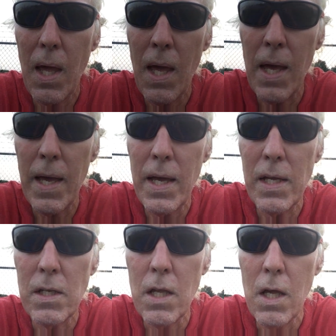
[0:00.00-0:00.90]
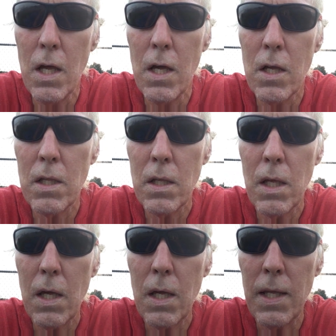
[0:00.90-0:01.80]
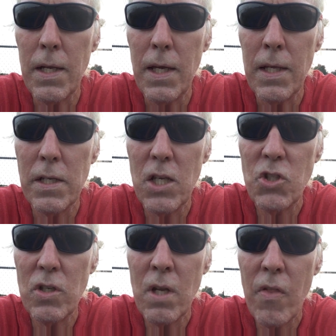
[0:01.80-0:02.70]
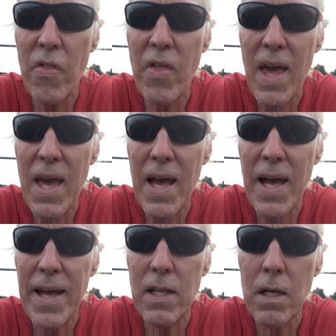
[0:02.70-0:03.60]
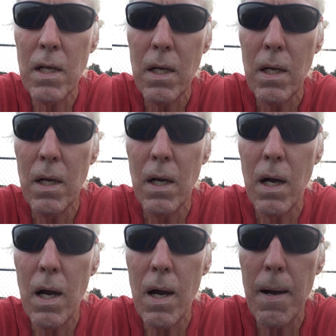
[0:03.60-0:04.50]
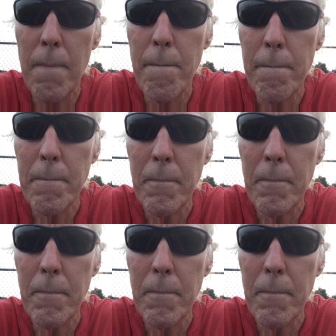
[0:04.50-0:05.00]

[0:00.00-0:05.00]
And in addition to that, it